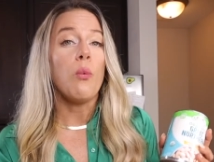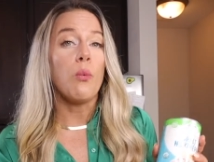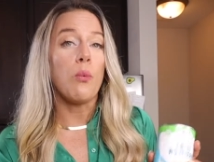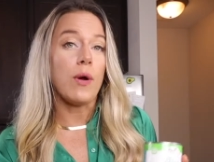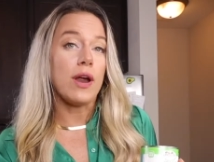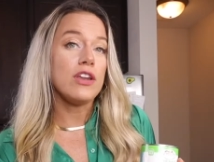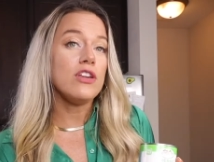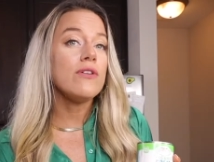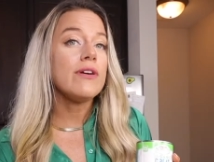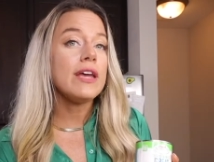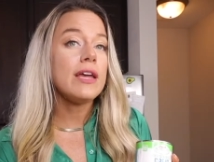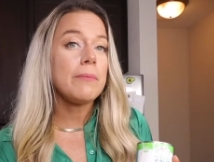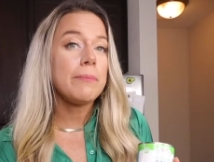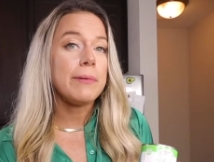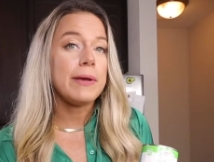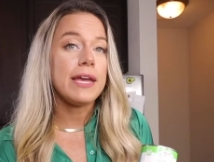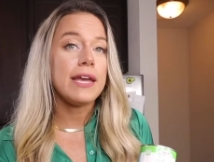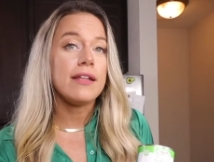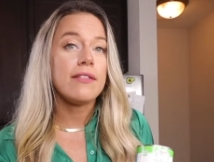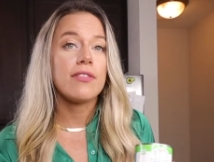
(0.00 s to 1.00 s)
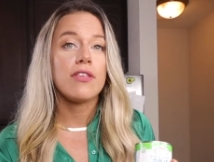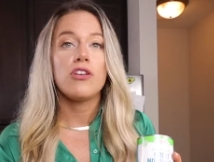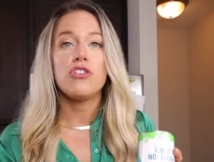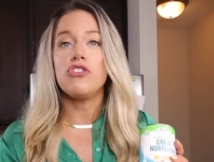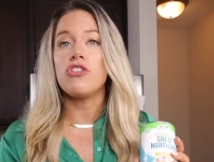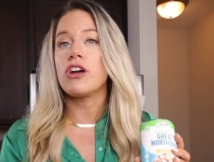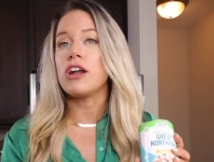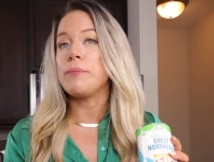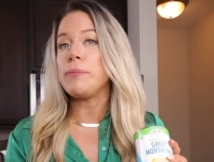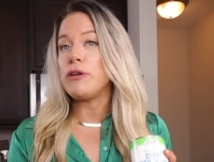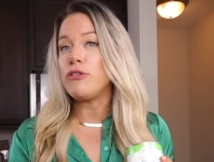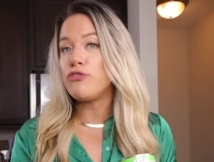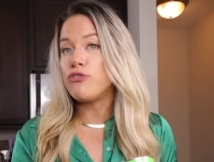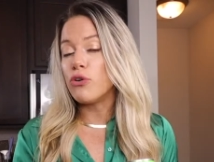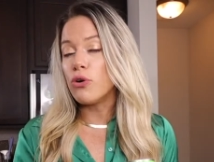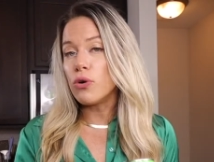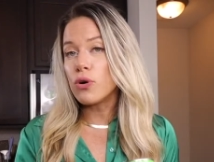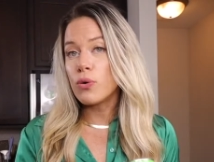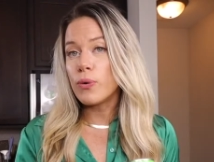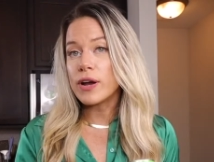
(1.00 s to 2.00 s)
when you eat beans, you're gonna be
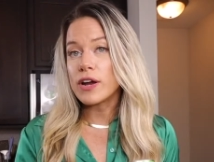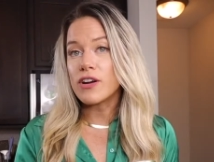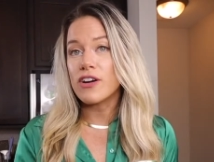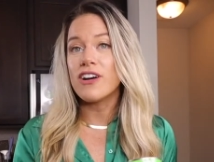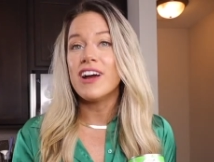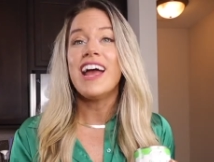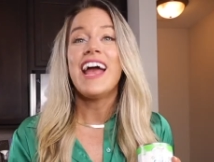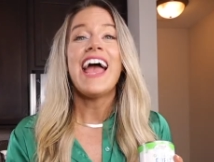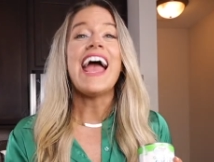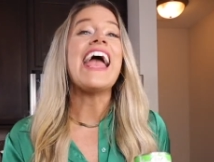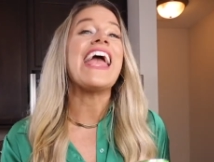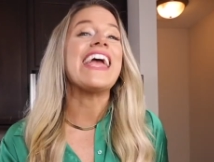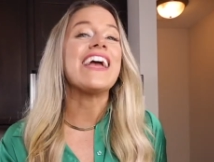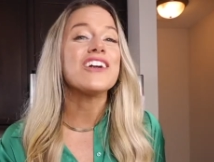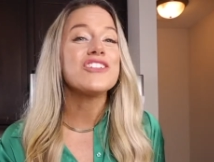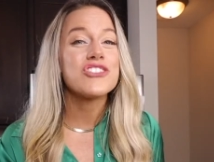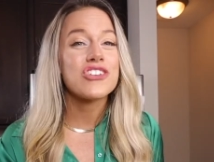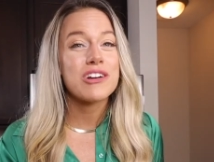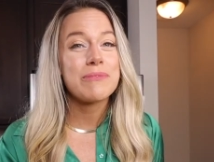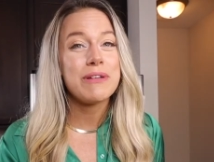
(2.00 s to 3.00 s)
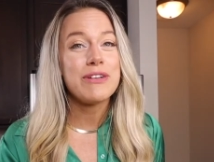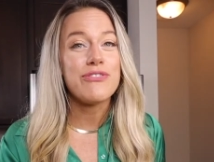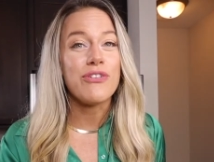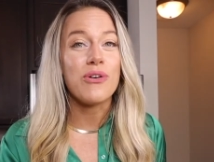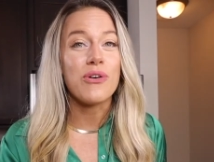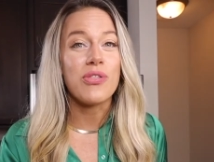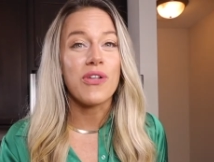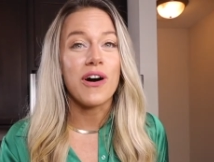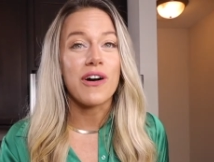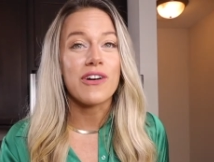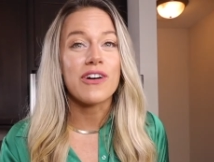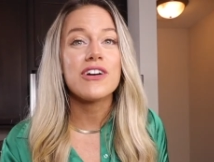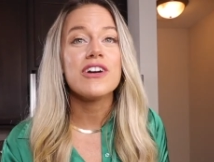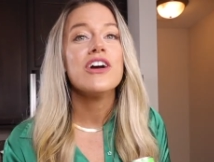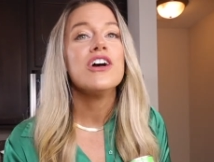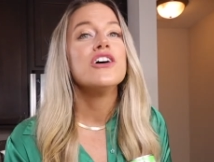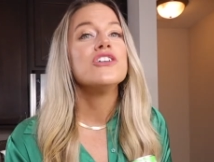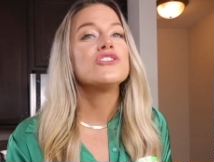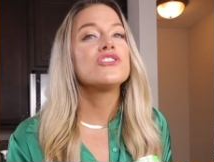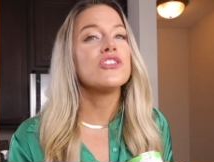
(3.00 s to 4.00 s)
full quicker and you're gonna be full
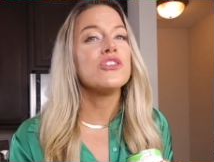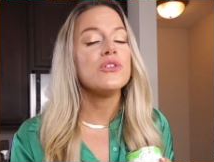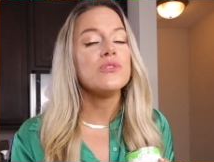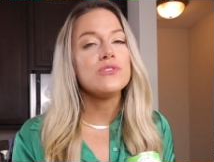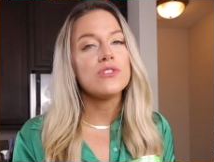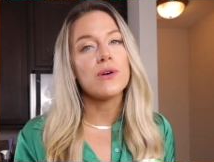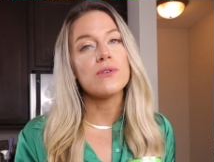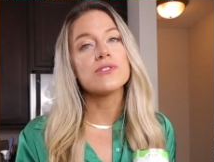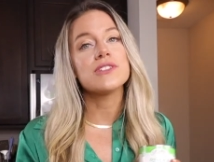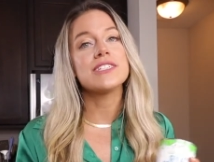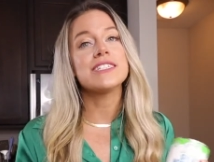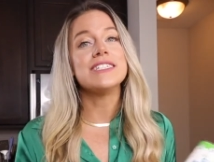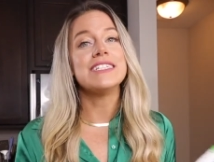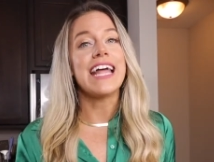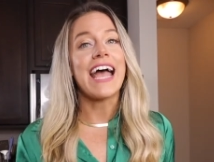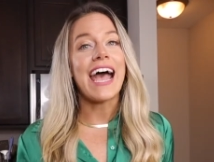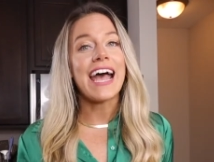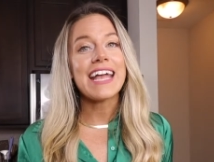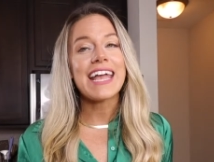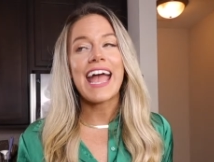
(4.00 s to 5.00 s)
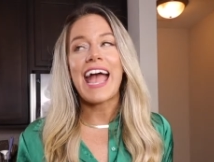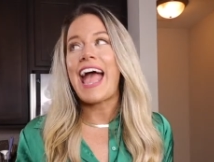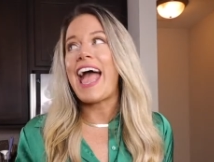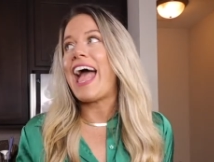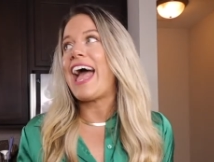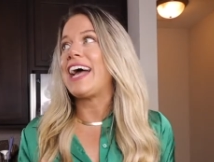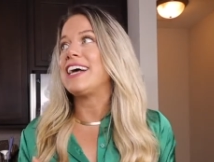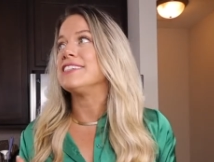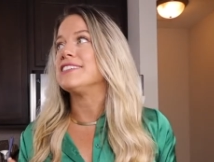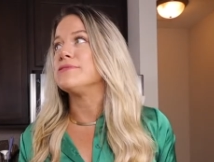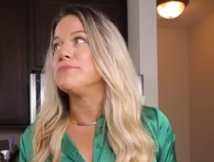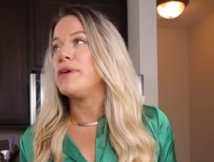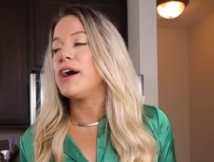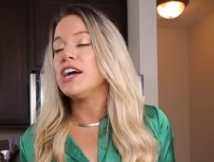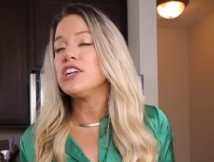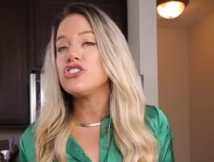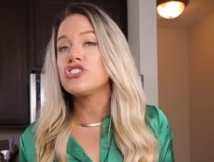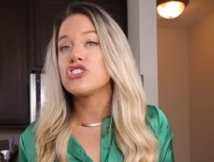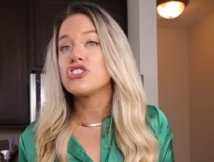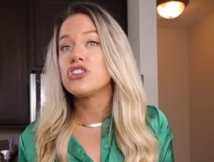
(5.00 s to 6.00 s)
longer so you don't snack as
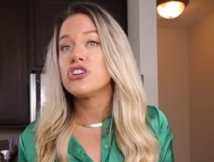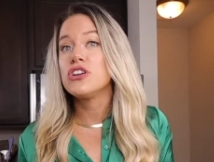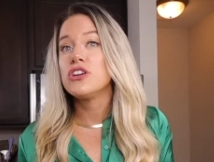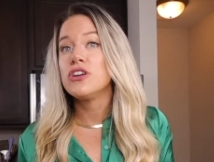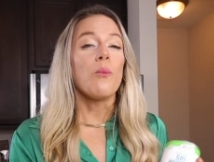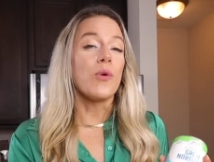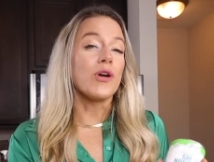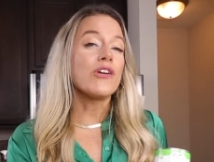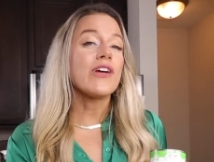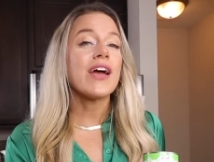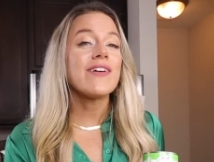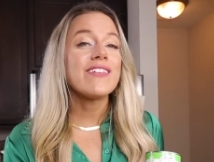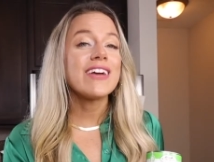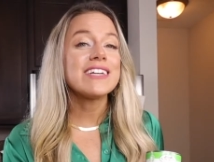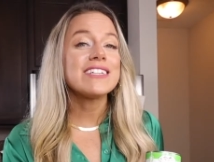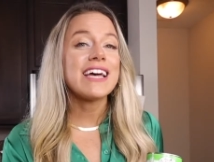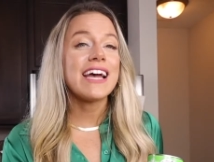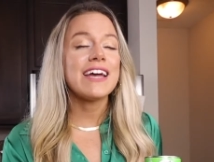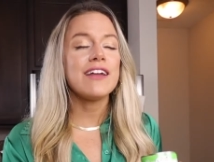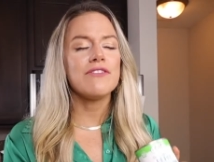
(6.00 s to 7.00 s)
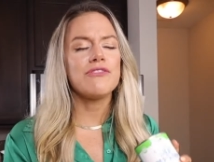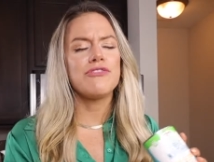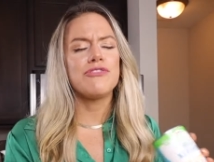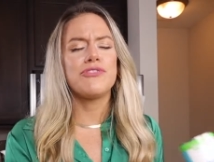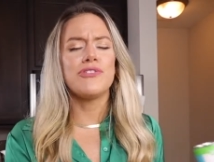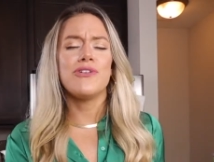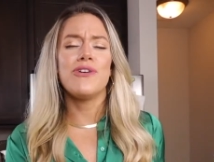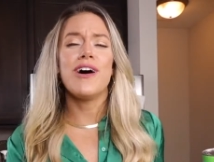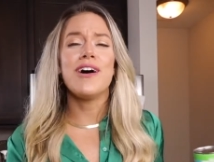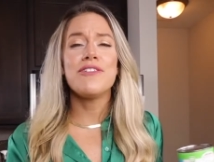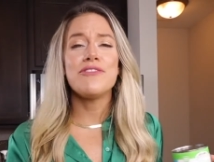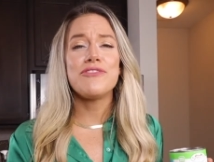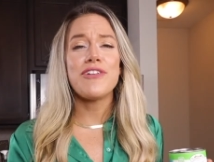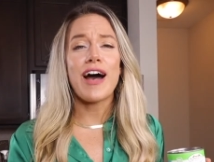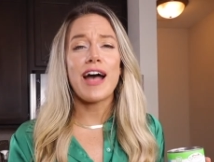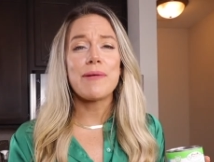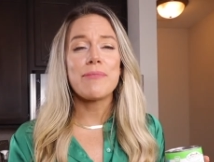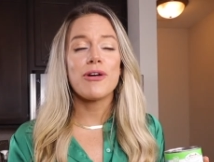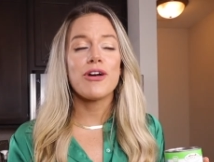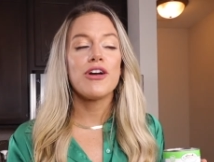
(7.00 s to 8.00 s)
much. When you're having a diet full of
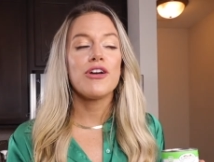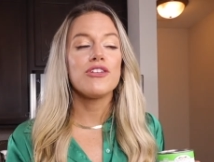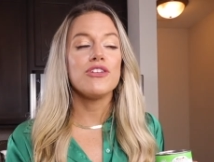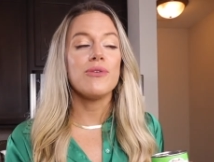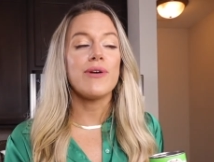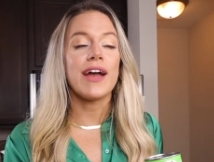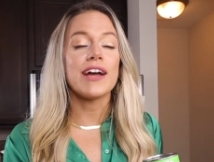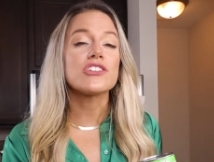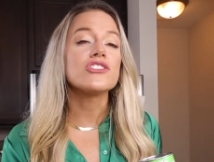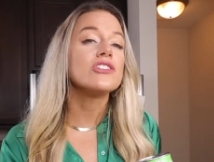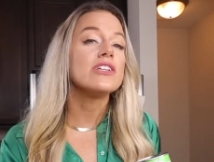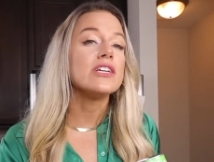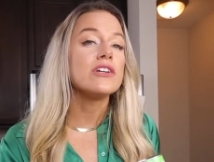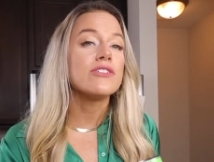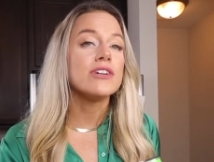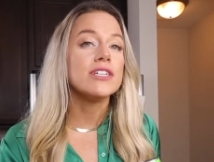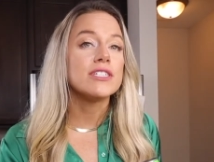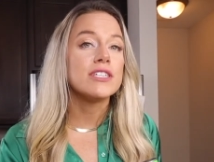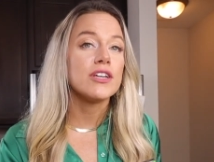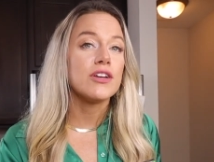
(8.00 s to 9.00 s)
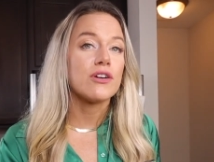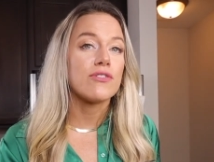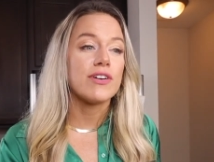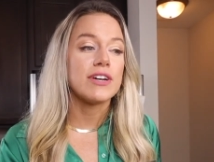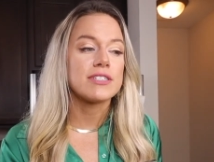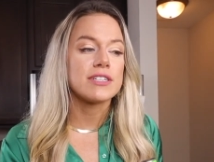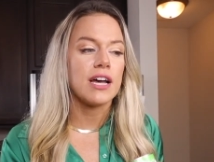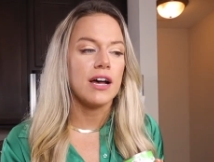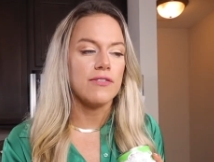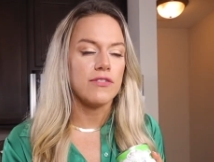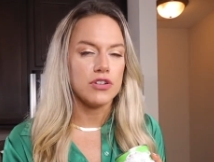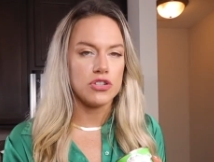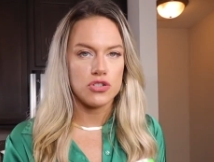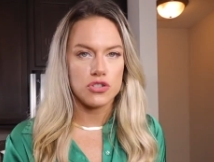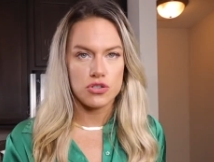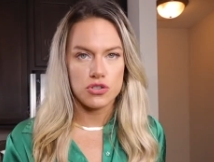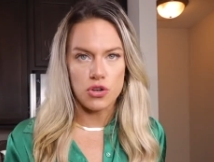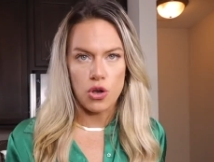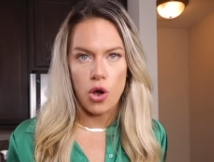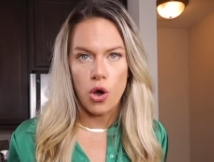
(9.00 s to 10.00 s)
fiber, you are actually decreasing your risk of
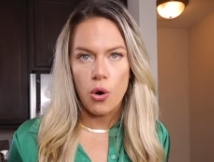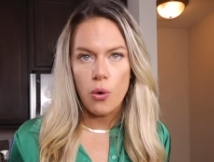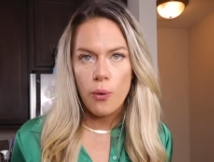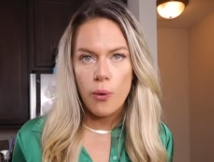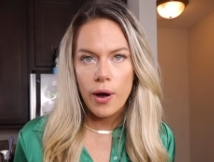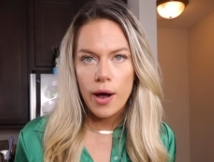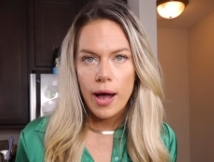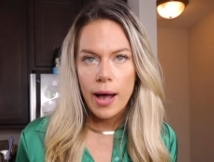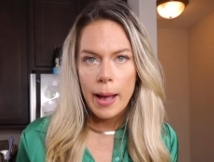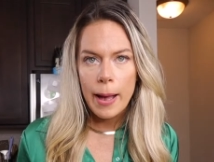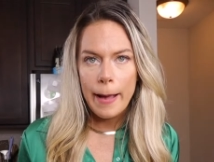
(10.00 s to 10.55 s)
so